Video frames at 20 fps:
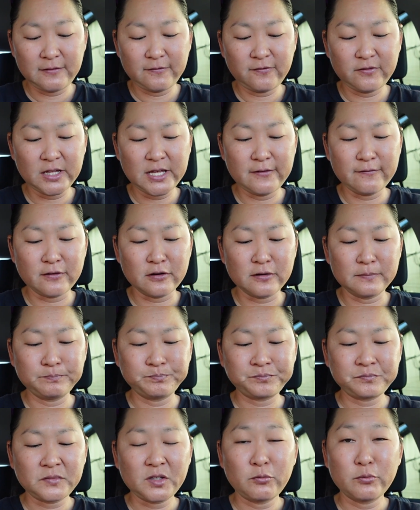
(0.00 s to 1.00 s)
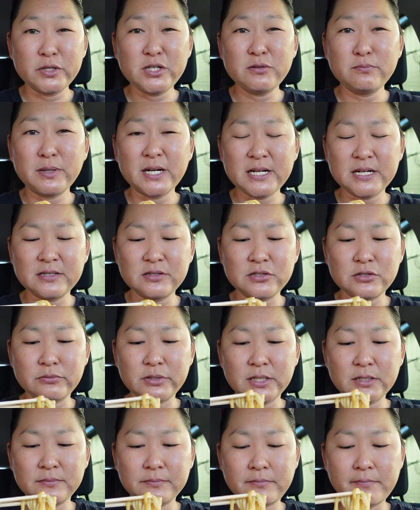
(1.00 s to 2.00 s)
flavor when you bite into
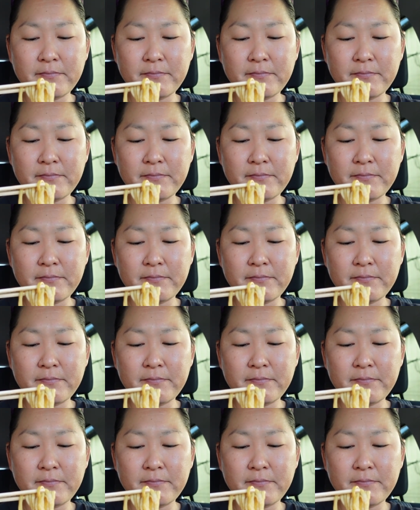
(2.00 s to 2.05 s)
it.